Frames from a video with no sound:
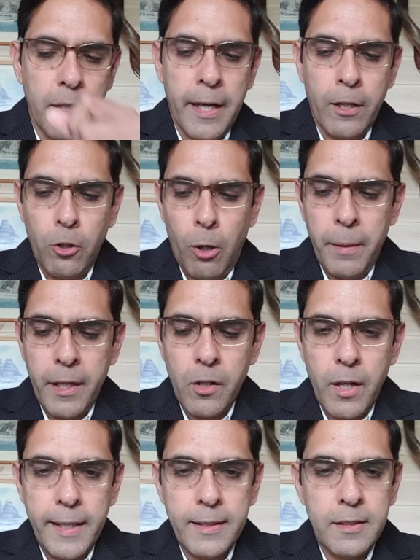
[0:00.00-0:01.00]
economic
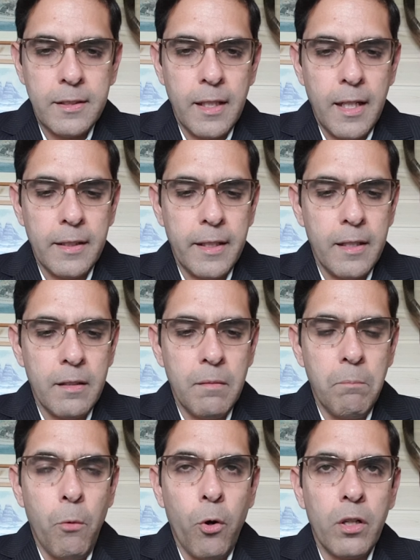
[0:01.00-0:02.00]
rights and then
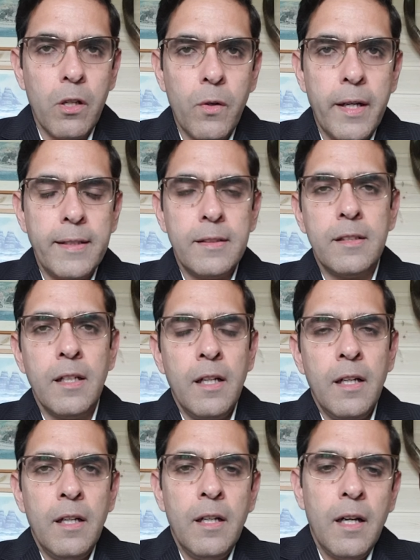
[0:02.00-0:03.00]
moral rights.
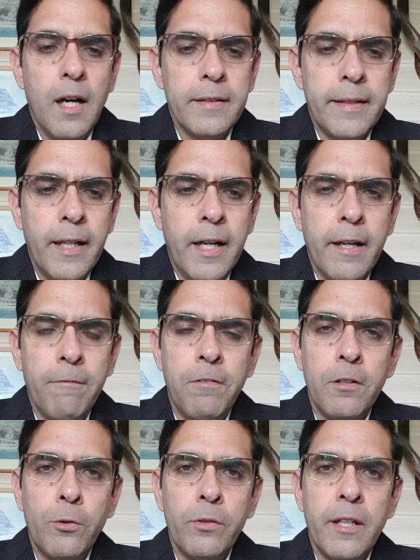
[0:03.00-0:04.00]
I think I
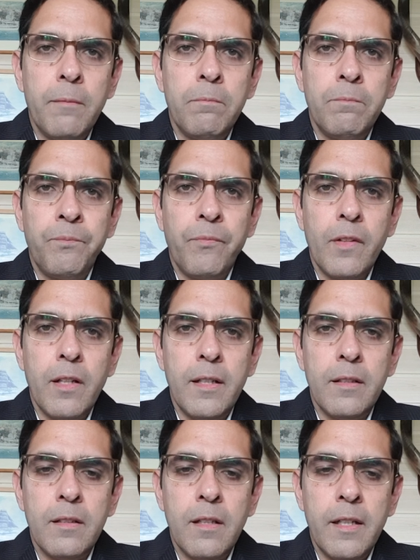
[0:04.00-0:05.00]
referred to them
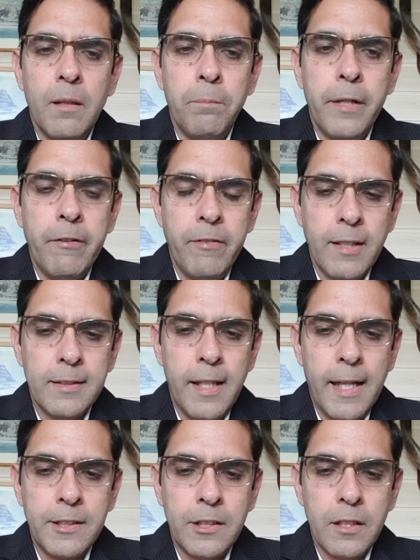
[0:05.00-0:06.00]
in a previous
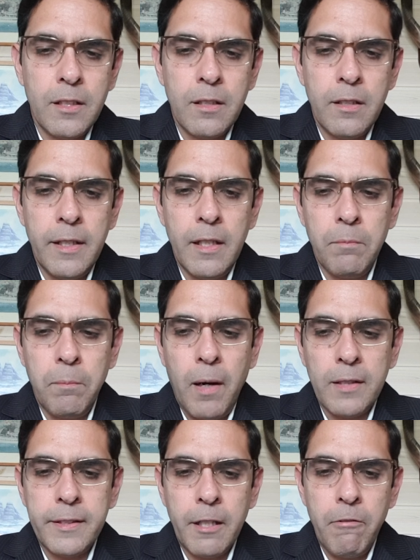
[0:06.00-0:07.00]
lecture in a
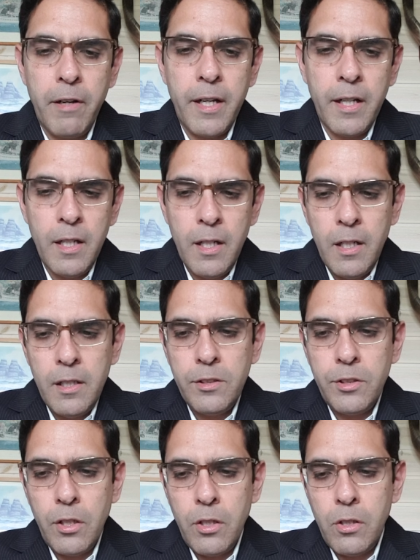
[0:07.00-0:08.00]
passing way.
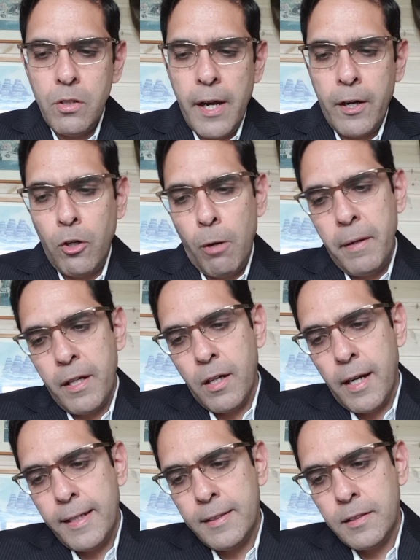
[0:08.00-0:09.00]
So economic
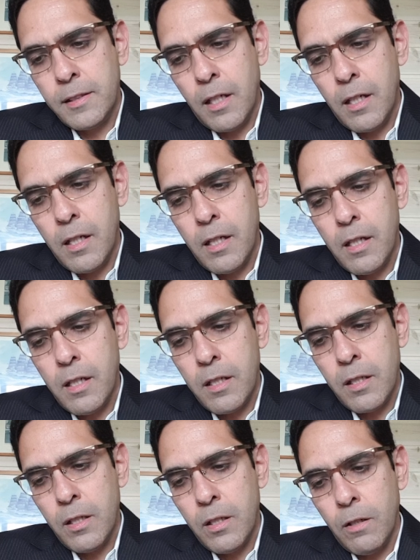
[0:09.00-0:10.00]
rights
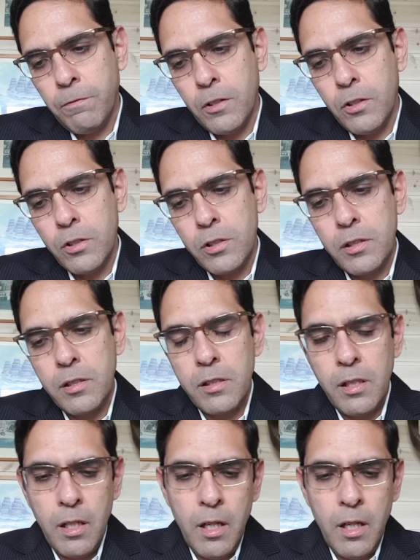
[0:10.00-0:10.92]
are, of course,